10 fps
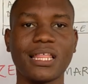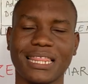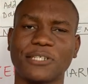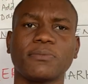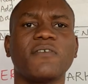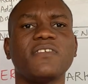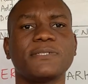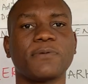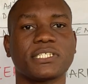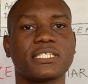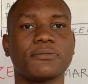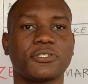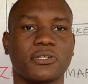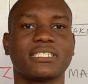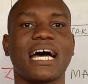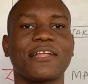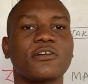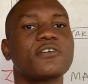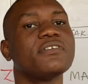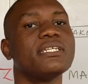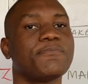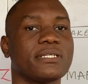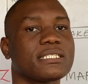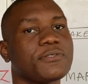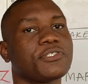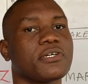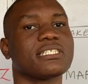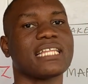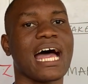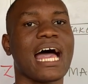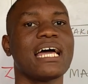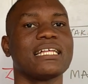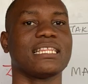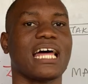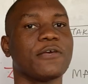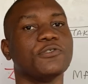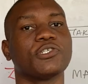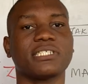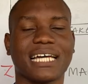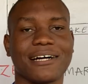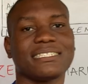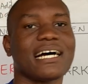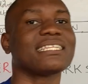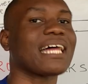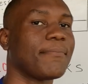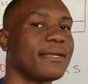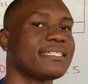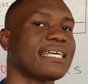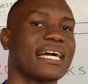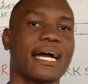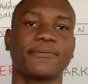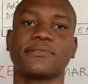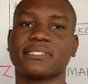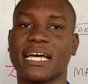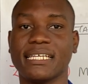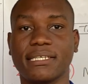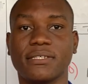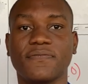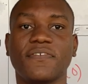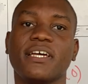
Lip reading: Now, some of these prescriptions are not really prescriptions that you just count out tablets and capsules and give.